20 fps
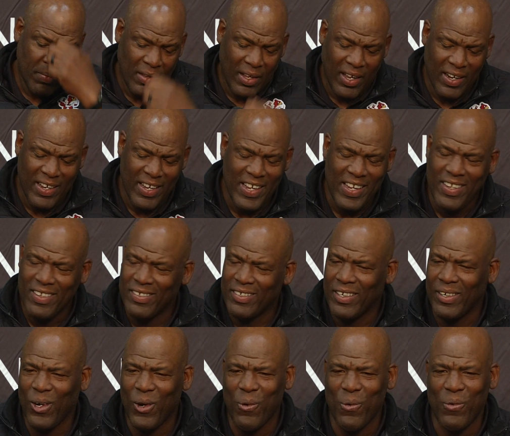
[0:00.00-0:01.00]
And he,
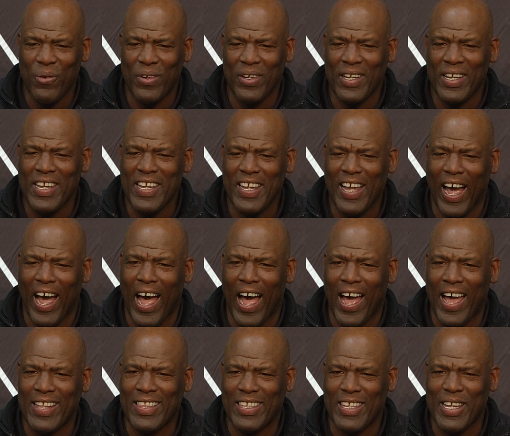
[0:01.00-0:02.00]
you know,
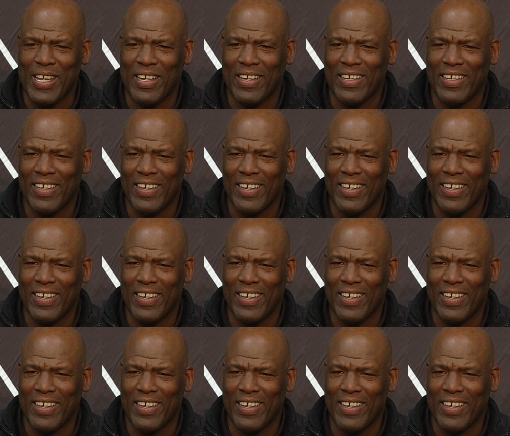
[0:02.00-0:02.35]
I think